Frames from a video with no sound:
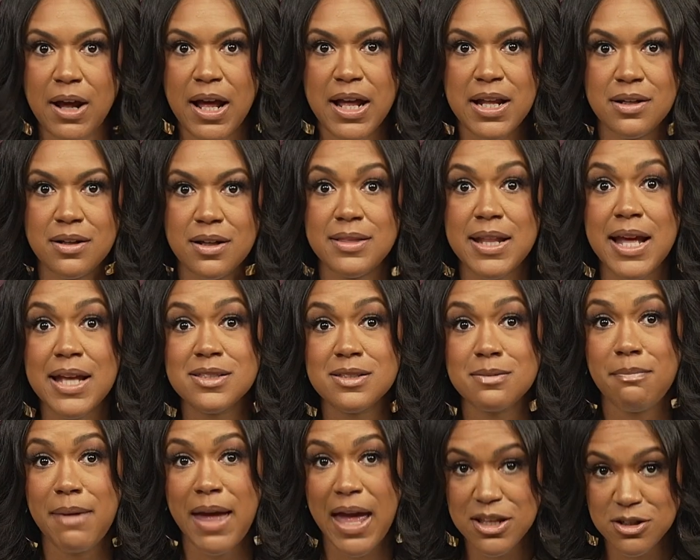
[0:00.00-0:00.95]
right, and
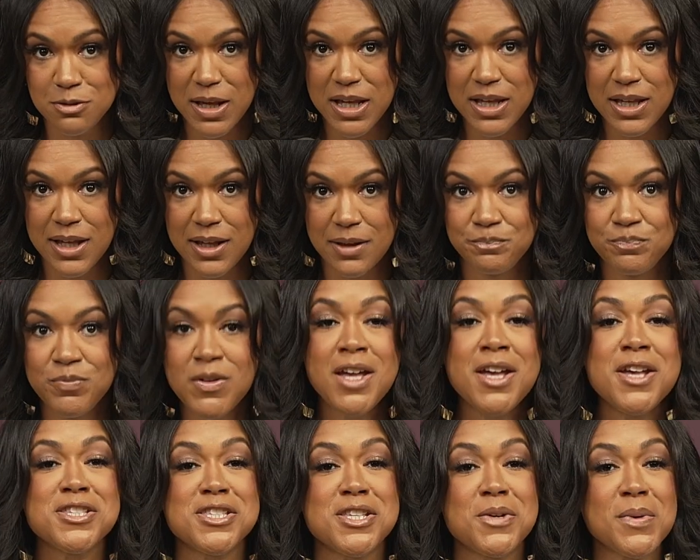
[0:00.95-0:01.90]
that's matchmaking.
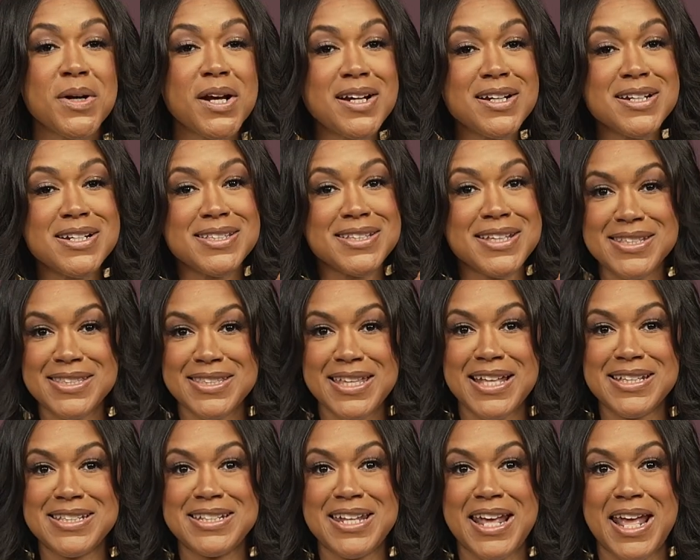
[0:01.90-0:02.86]
So we're going to discuss
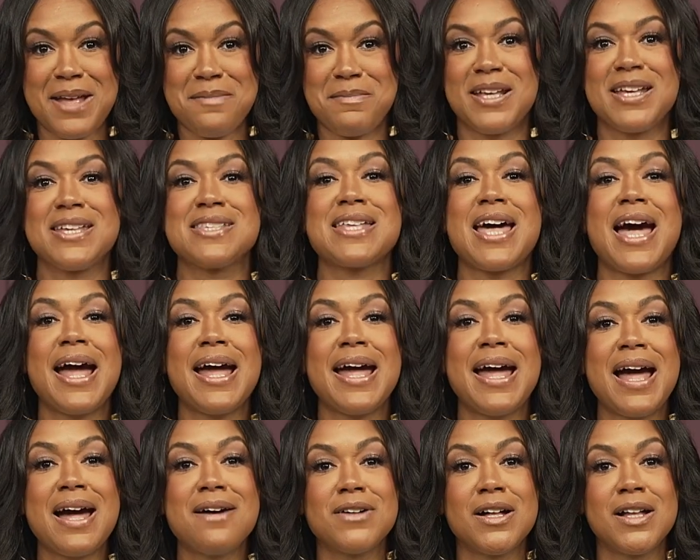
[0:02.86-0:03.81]
that today because I
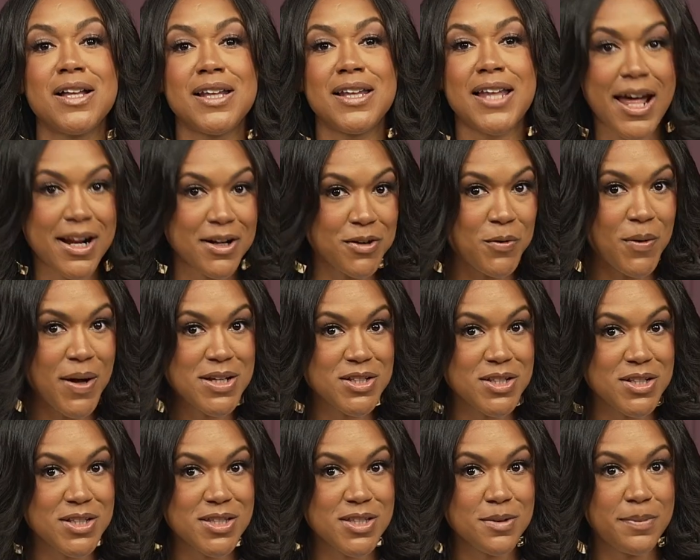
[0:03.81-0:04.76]
have a lot of
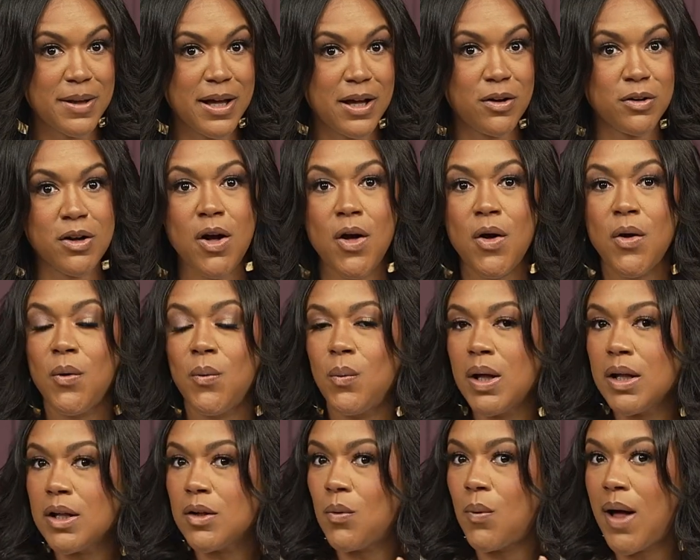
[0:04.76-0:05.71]
questions about
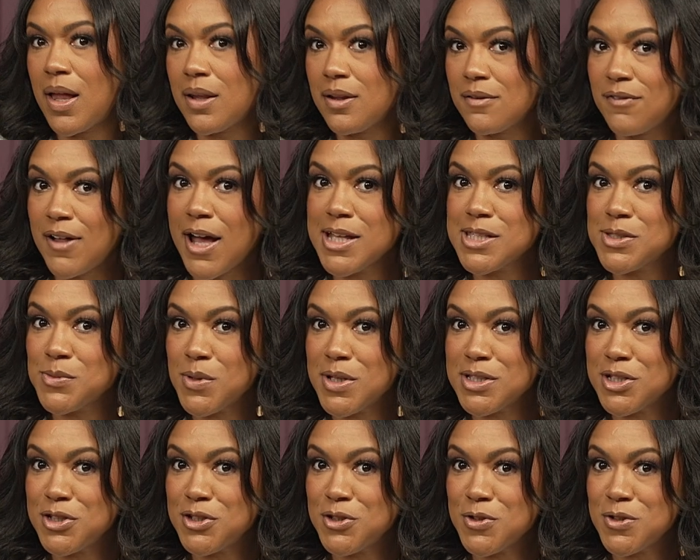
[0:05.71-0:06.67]
what qualifies
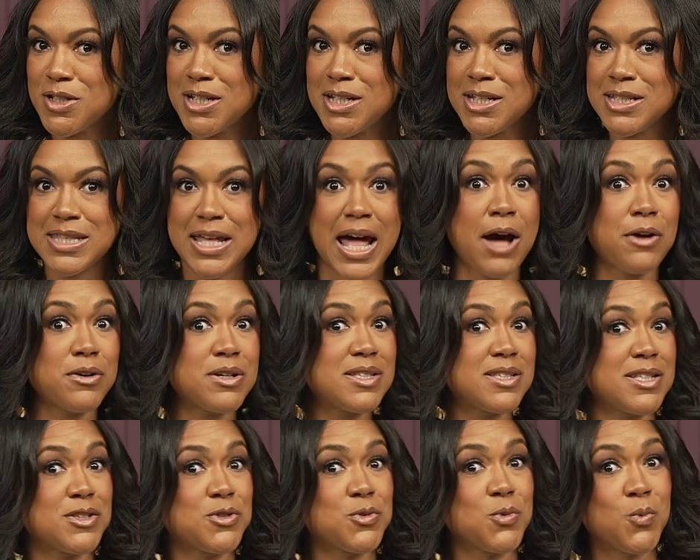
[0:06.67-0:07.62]
one to do this, how does
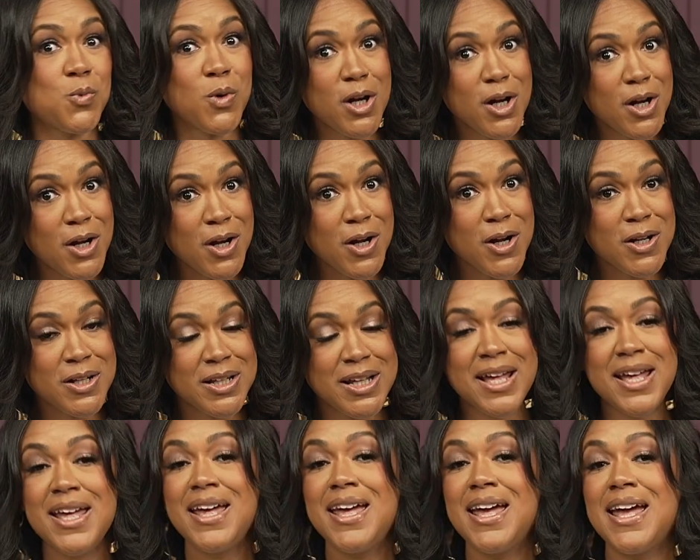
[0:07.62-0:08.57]
this work,
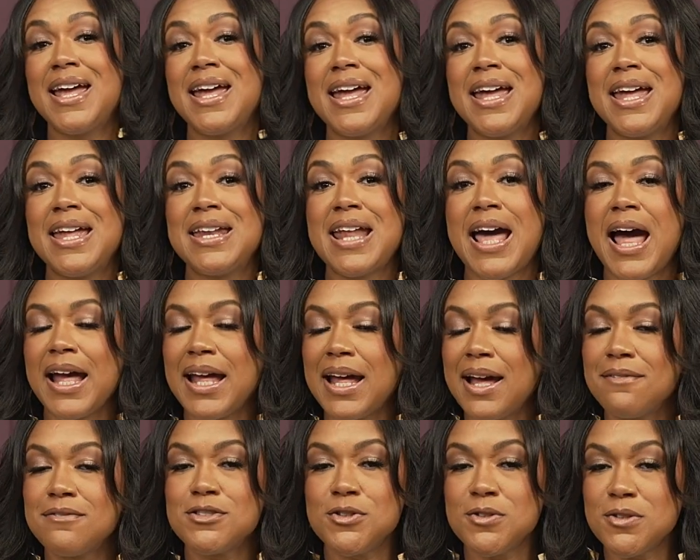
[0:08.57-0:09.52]
and I
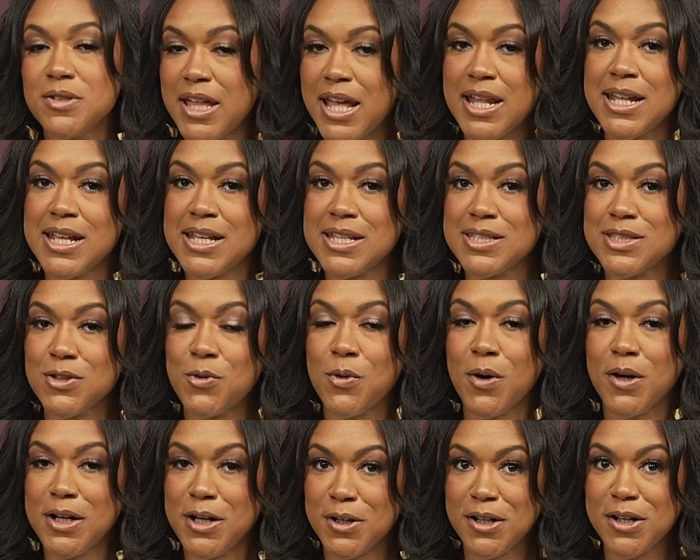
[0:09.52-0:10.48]
have 2 ladies who
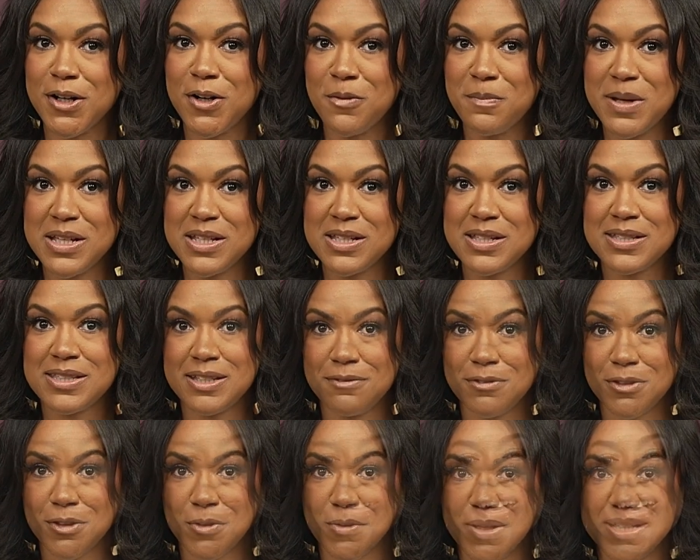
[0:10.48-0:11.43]
are here to help me
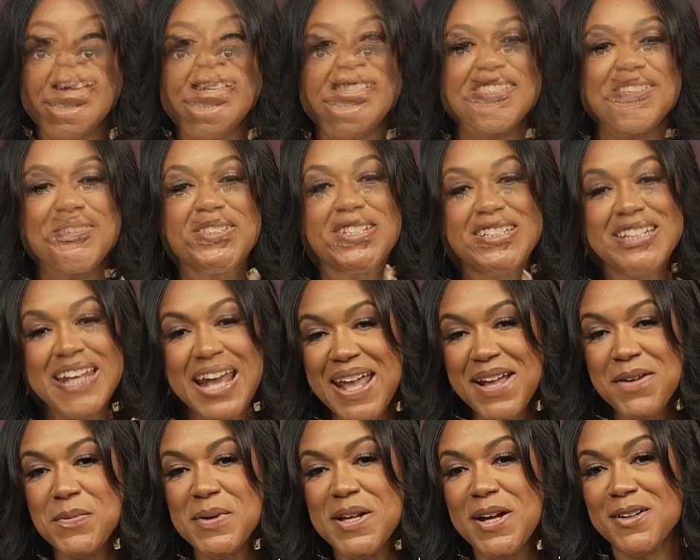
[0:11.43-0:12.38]
sift through it. So
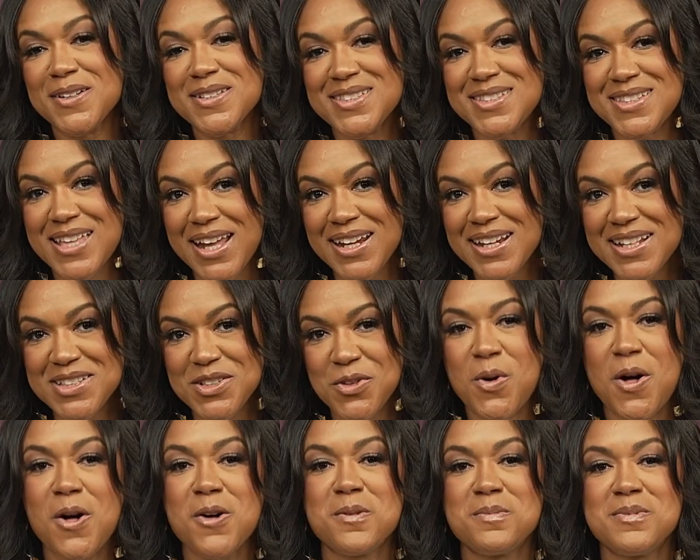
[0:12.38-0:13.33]
today we are excited to
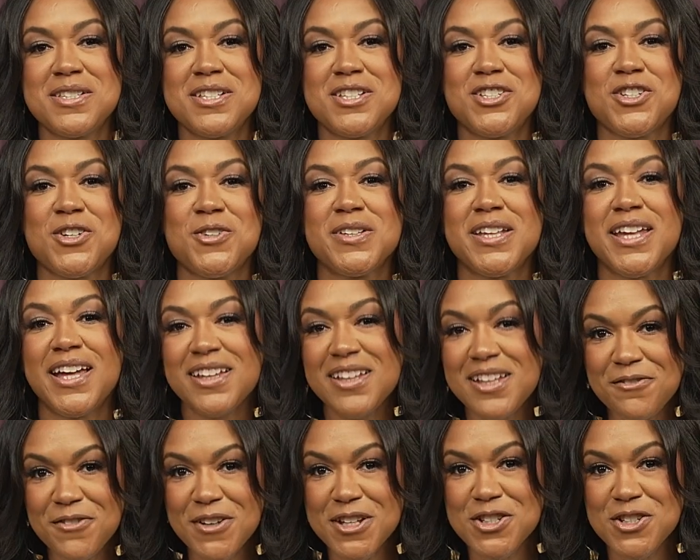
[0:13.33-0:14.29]
welcome to the show
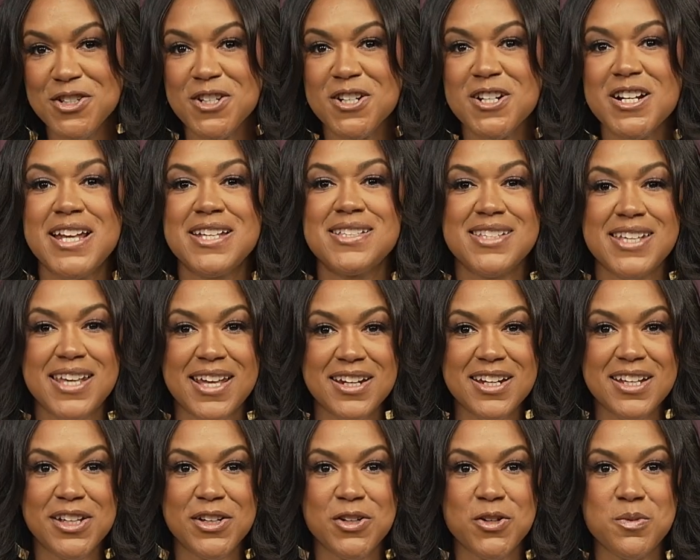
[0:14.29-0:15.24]
Kelli Fisher and
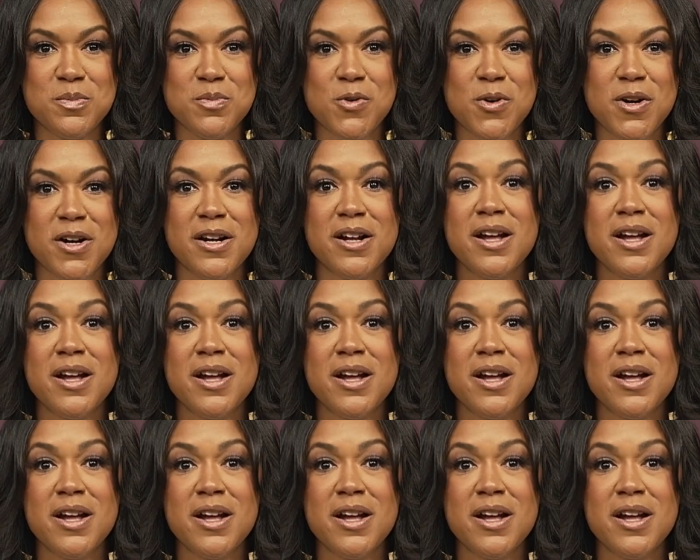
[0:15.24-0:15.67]
Tana Gilmore,